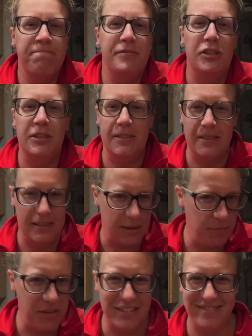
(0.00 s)
Just
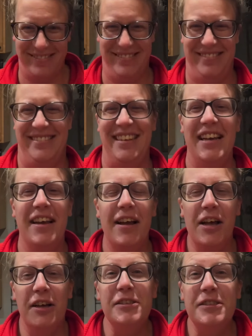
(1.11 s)
something.
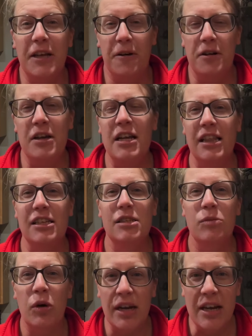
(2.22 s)
So this
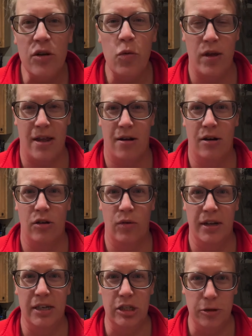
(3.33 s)
morning we are
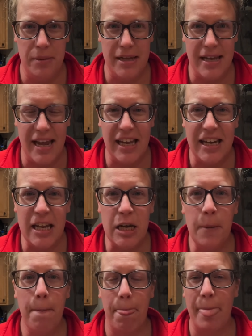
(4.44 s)
going to be canning
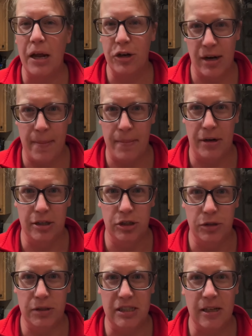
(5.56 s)
cranberry
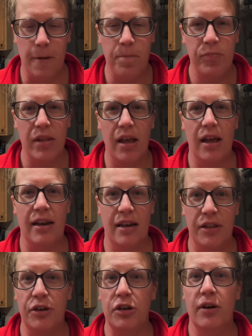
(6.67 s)
juice.
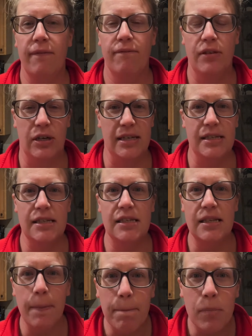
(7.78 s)
Another very
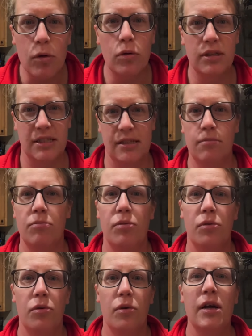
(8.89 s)
simple,
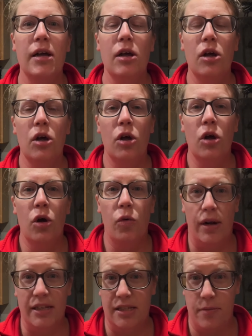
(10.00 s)
simple
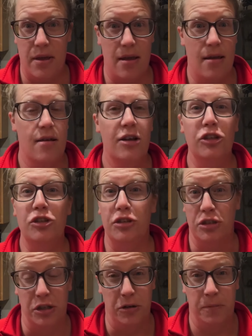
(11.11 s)
recipe to do.